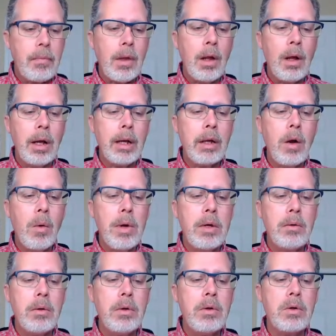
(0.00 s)
I'm going to go into a
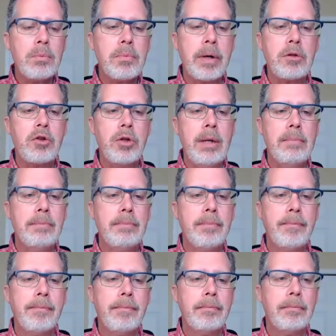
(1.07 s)
new spreadsheet,
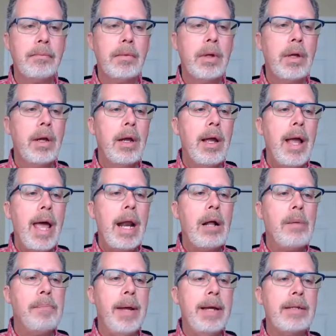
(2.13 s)
and I'll
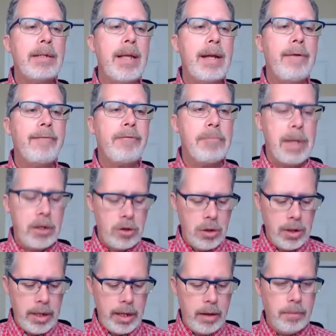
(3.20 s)
paste that information there.